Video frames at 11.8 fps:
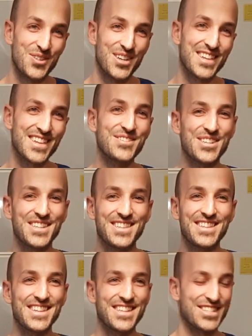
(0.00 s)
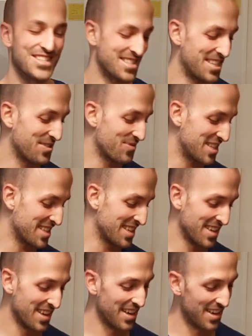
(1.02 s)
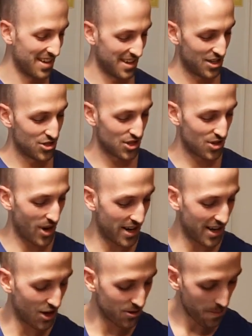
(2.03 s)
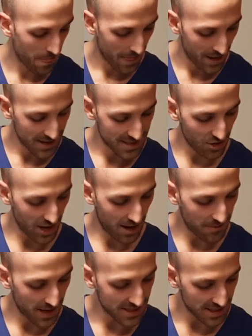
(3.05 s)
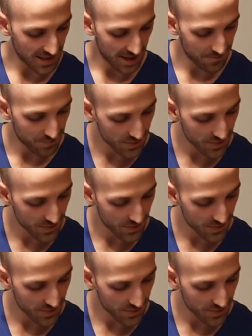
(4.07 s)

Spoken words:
really, really delicious and amazing. You should try that out. So yeah, as I said,